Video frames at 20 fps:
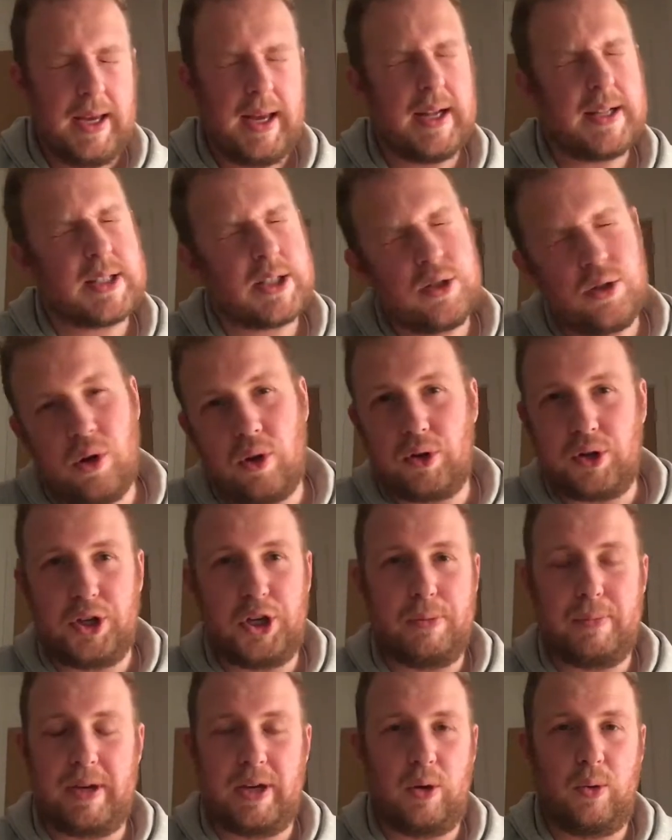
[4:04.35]
It's not
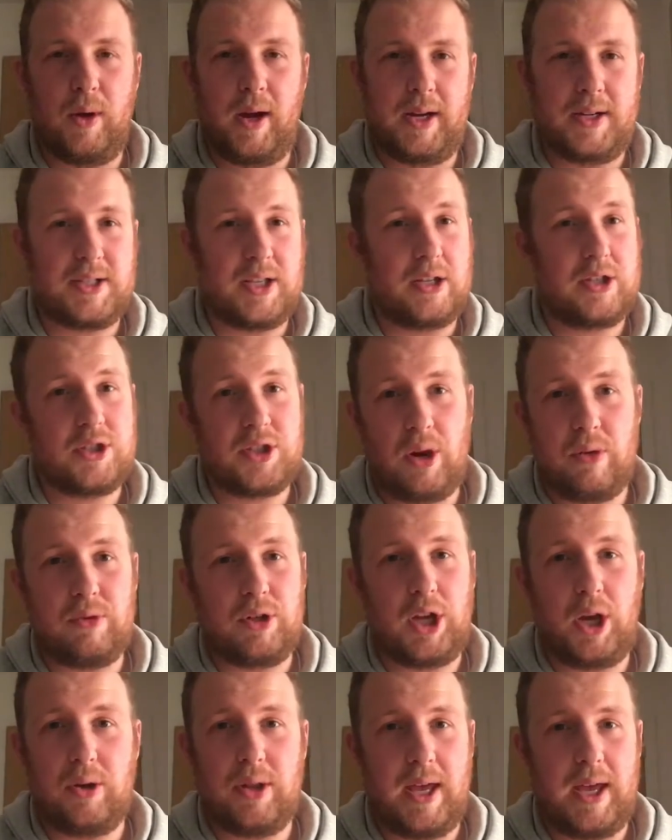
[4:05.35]
going to be quick, so
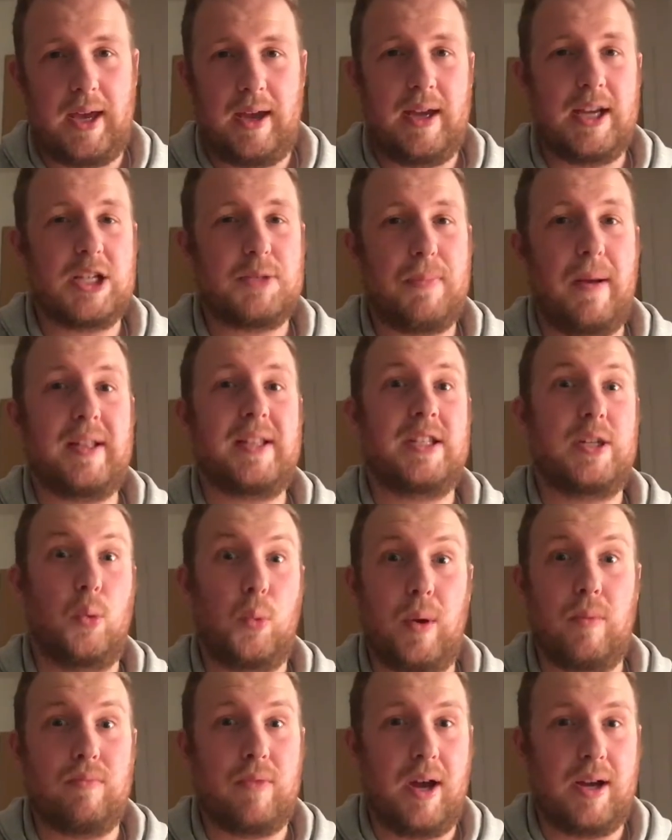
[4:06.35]
don't go there expecting to
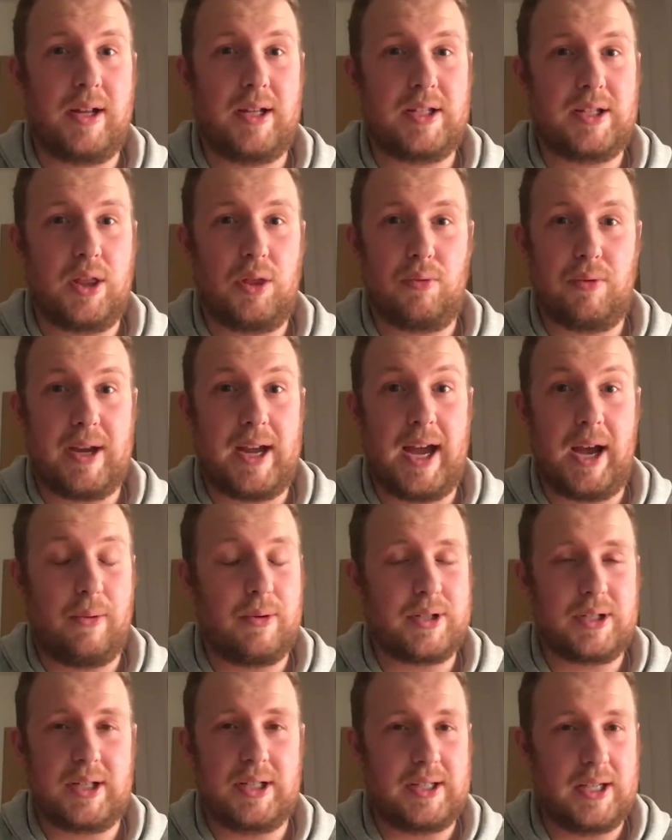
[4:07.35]
whip round in 3
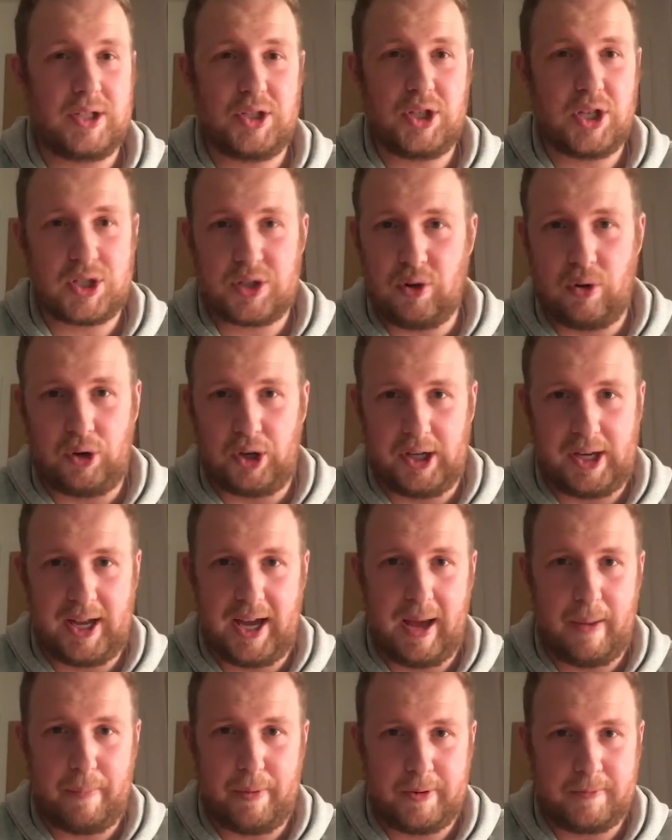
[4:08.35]
hours, because it's just not going to
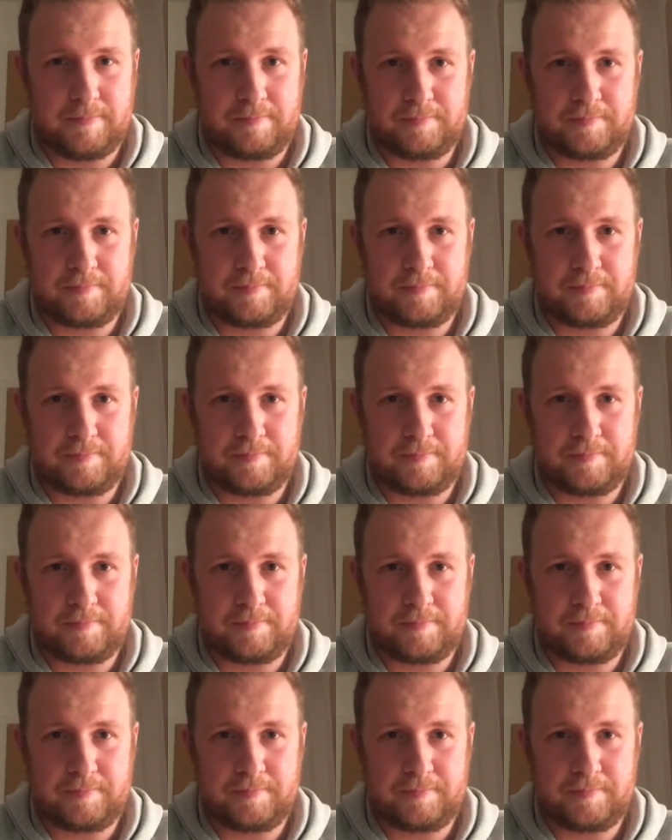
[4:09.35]
happen.